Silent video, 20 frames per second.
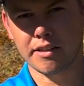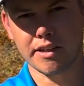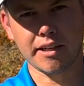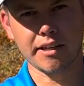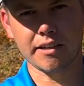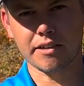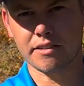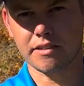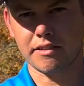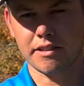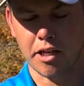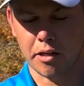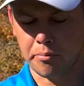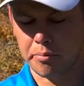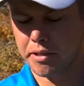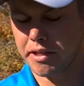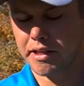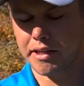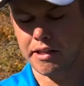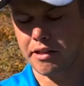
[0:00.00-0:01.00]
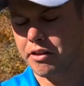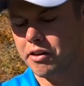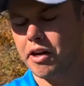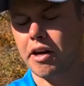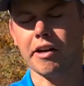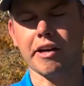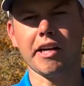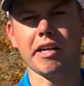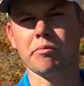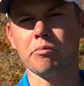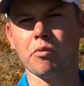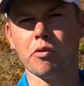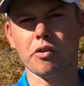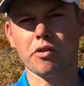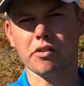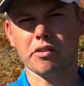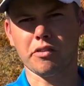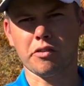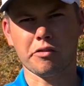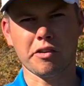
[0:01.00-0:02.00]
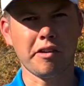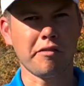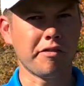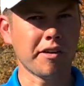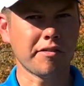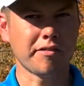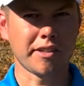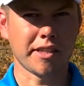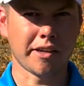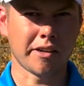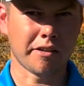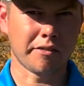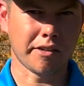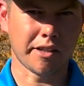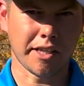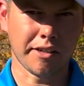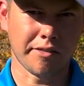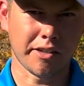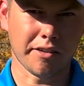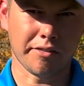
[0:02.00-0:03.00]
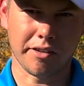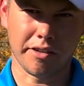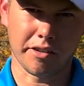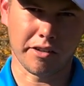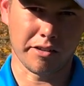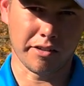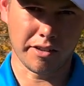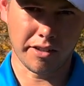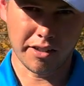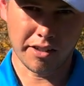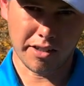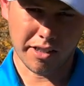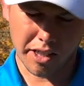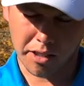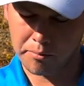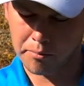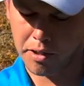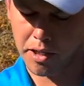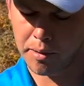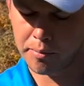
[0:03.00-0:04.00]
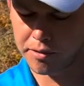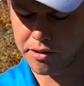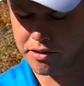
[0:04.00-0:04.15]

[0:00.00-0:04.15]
it is dumping and you're not getting more than 350 out of it, even if you're a bomber.